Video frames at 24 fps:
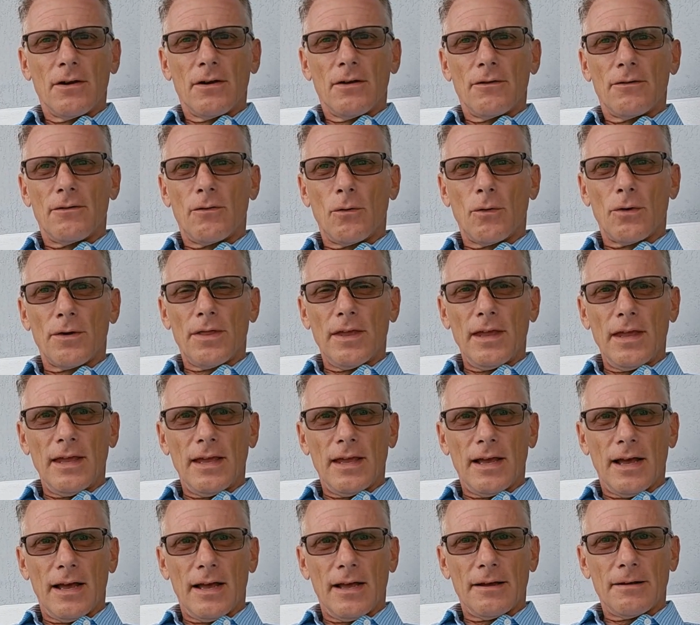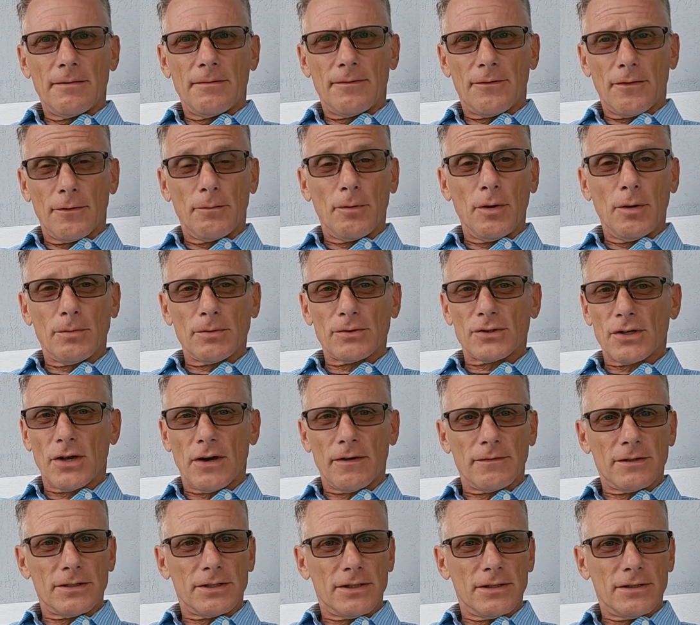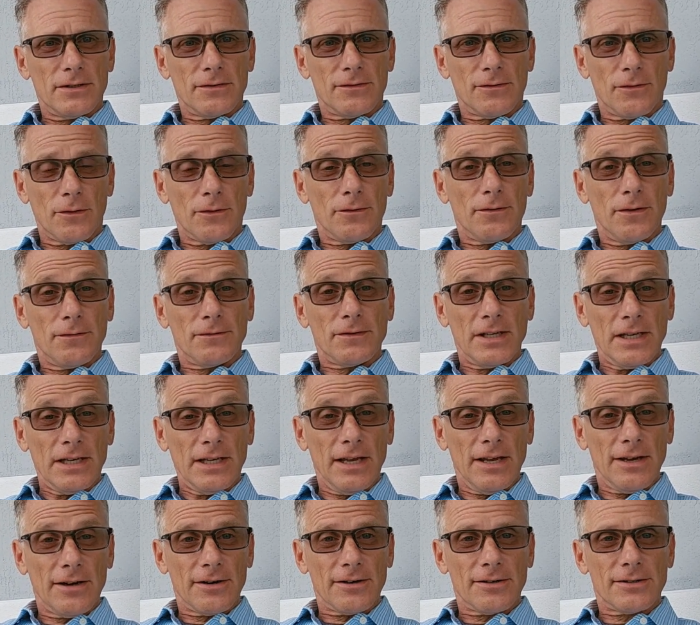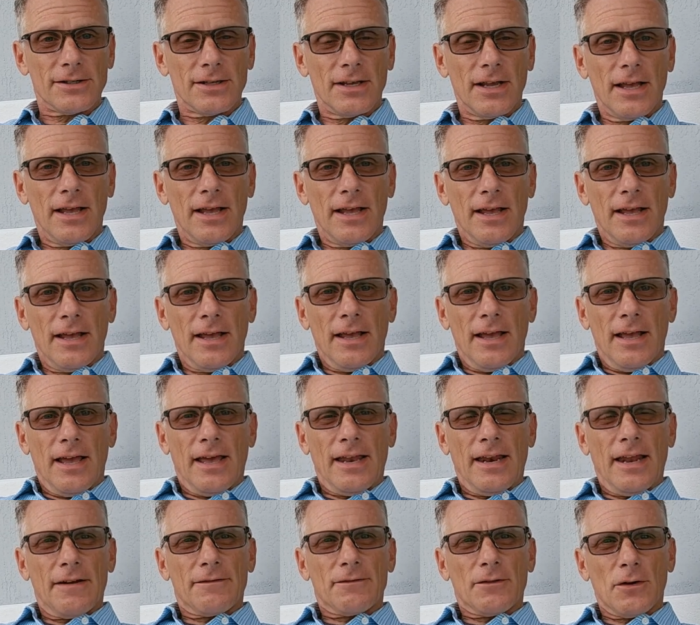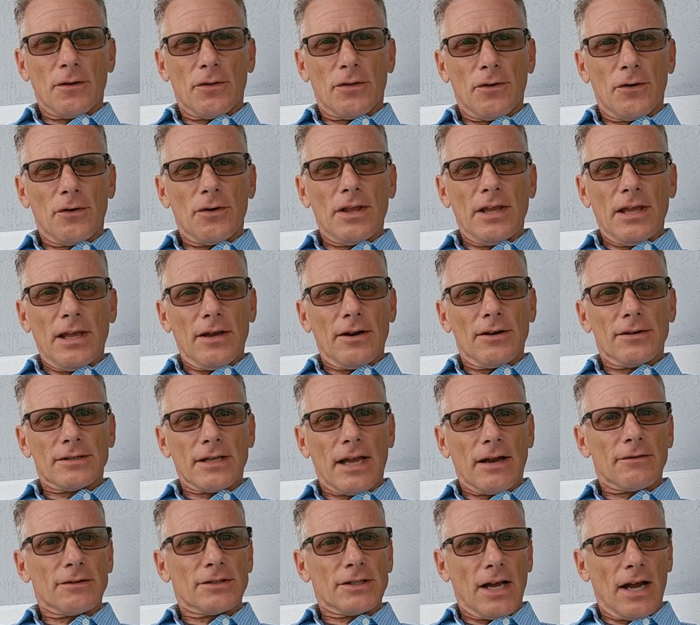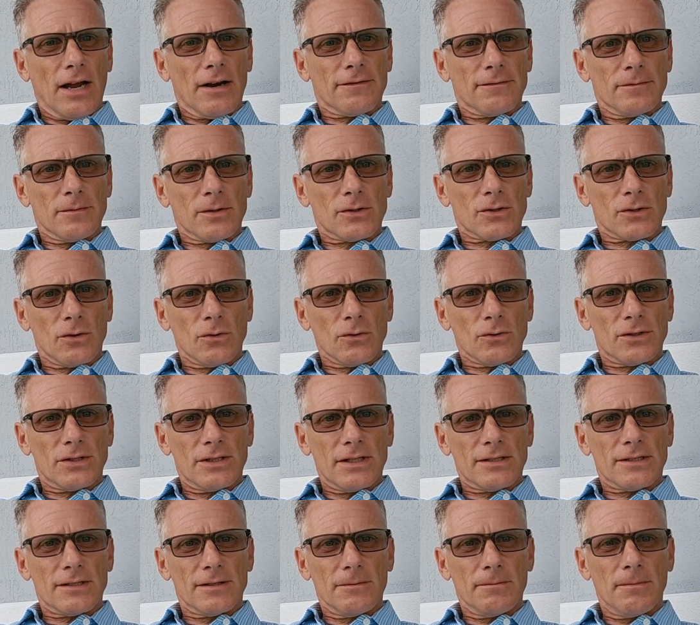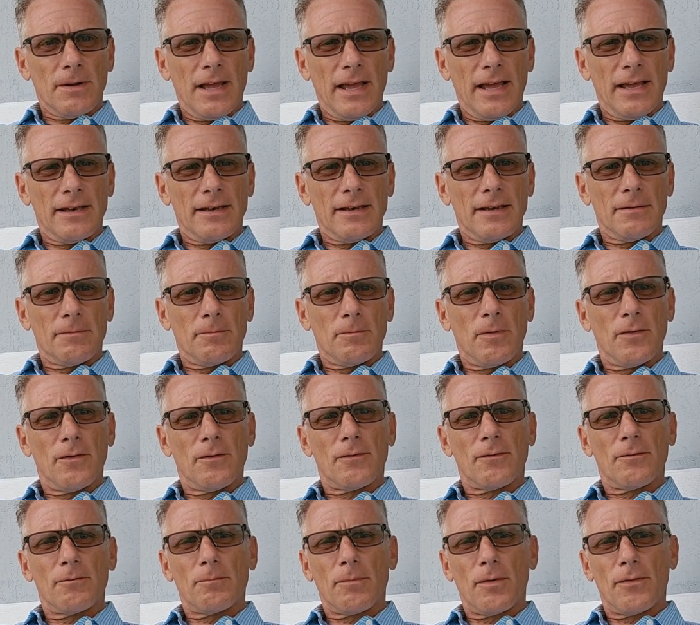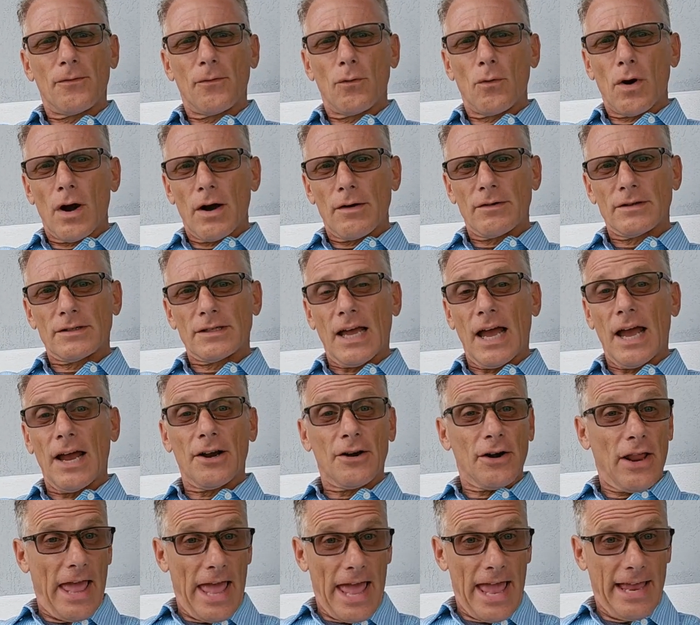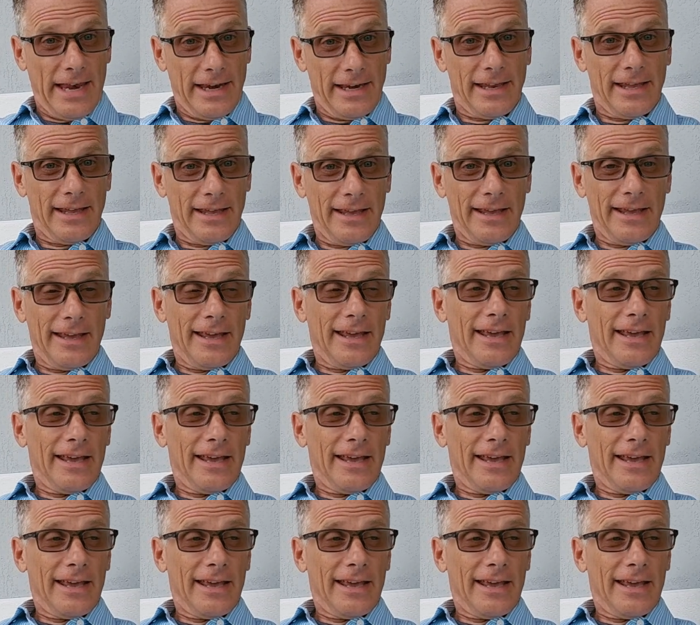for pupil services for 15 years. And after 30 years, I retired from the school system. And before I retired and